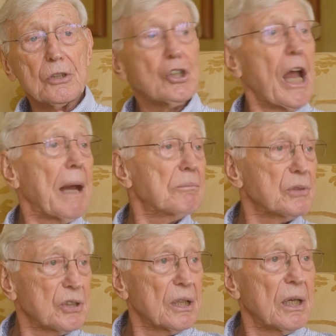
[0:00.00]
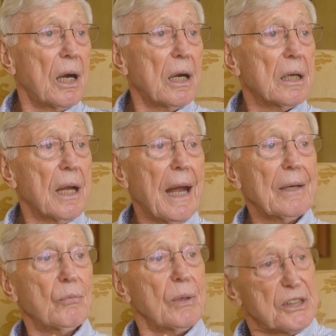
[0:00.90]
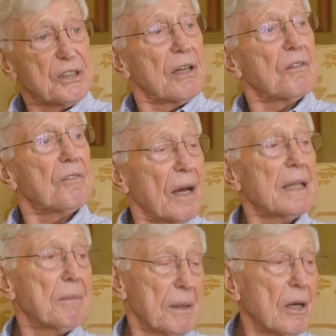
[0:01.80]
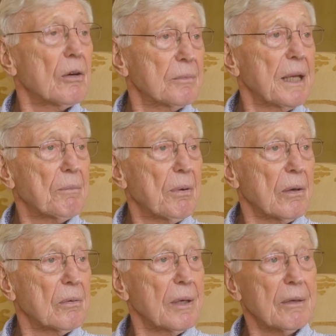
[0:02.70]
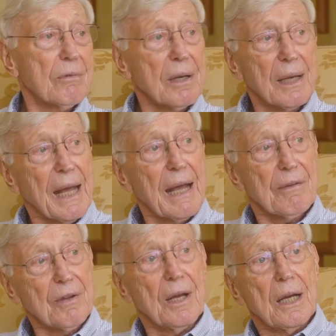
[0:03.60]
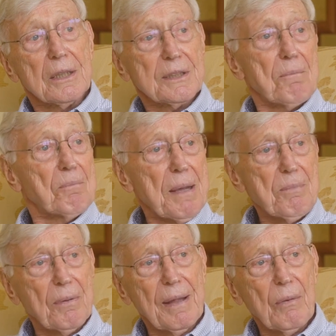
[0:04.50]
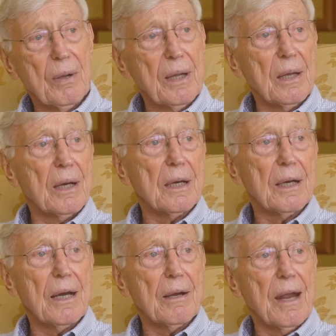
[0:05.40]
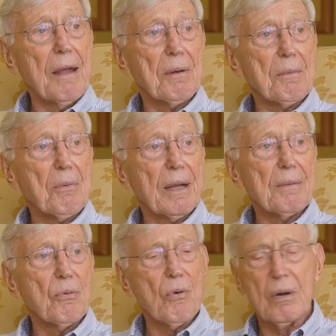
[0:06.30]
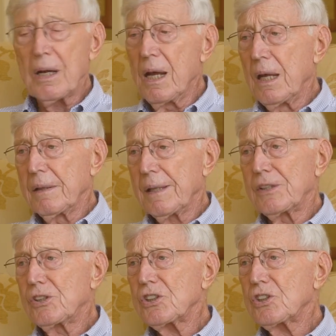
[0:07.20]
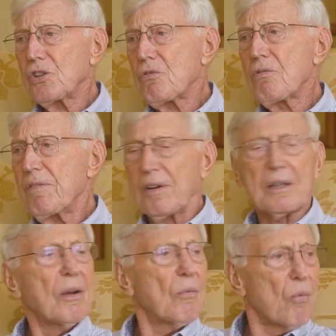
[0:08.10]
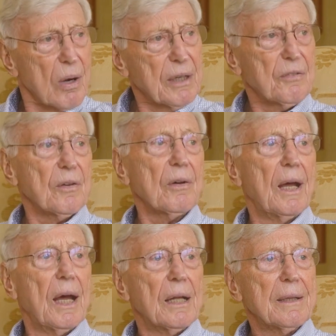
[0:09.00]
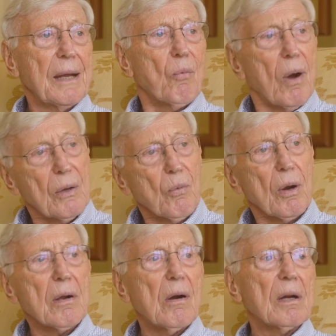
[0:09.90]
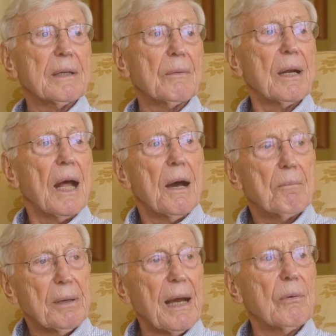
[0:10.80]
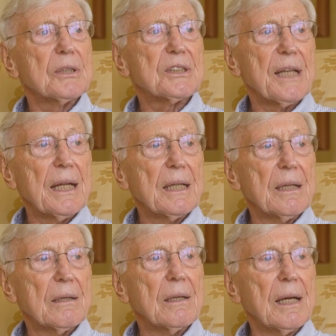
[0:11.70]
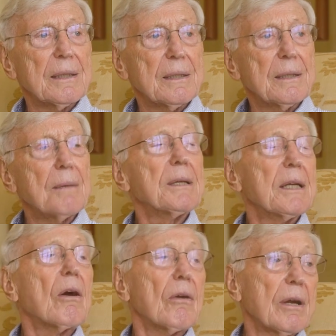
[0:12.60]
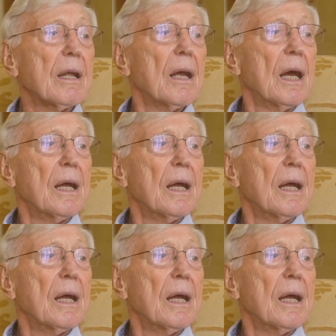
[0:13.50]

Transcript: gems. And we still find them at Home Depot. We really have some people that we are able to bring aboard that are just terrific. They're wonderful. They want to work hard, but I would say they're not the minority.